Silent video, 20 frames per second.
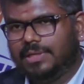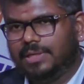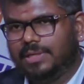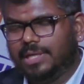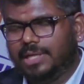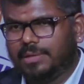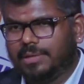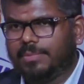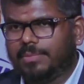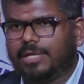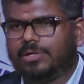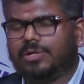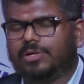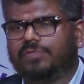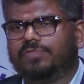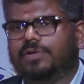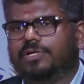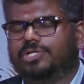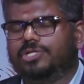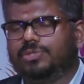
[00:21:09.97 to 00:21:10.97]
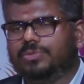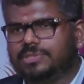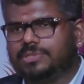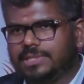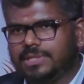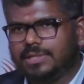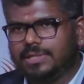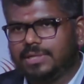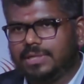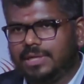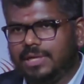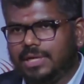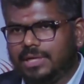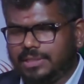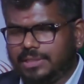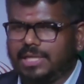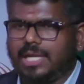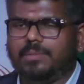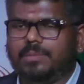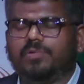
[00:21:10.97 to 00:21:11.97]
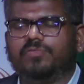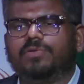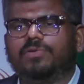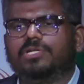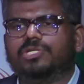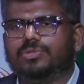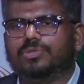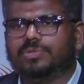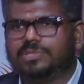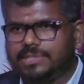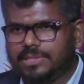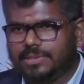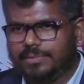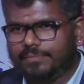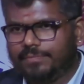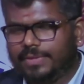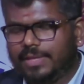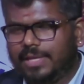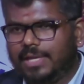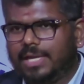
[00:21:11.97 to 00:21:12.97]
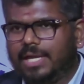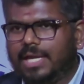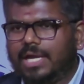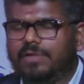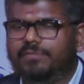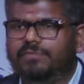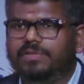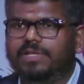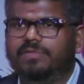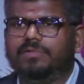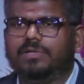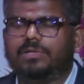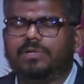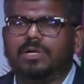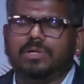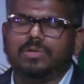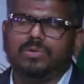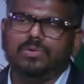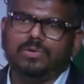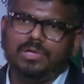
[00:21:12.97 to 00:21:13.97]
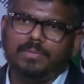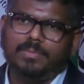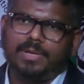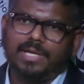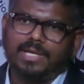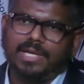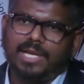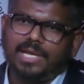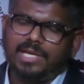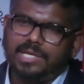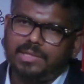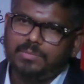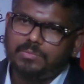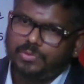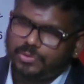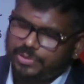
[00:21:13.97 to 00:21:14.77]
in a manner of our choosing, at a time of our choosing, and we will not hold back anymore.